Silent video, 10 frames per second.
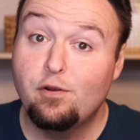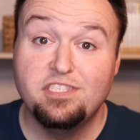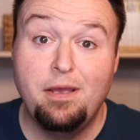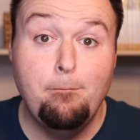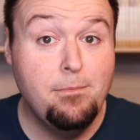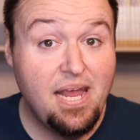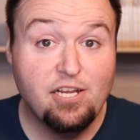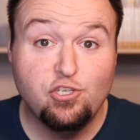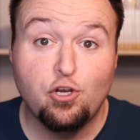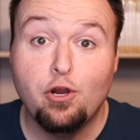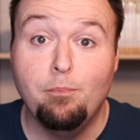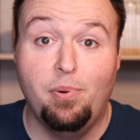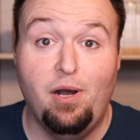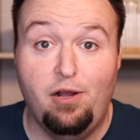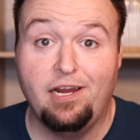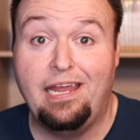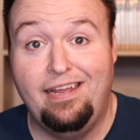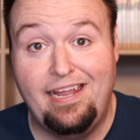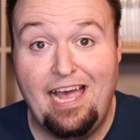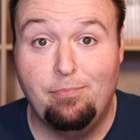There is a major bug
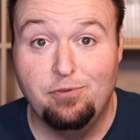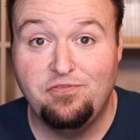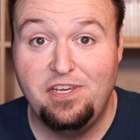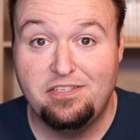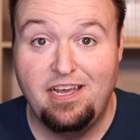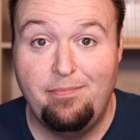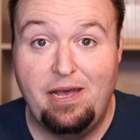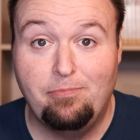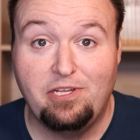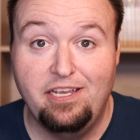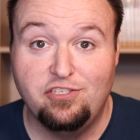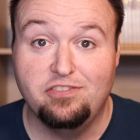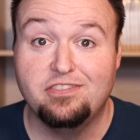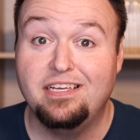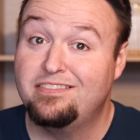in Apple's FaceTime applications.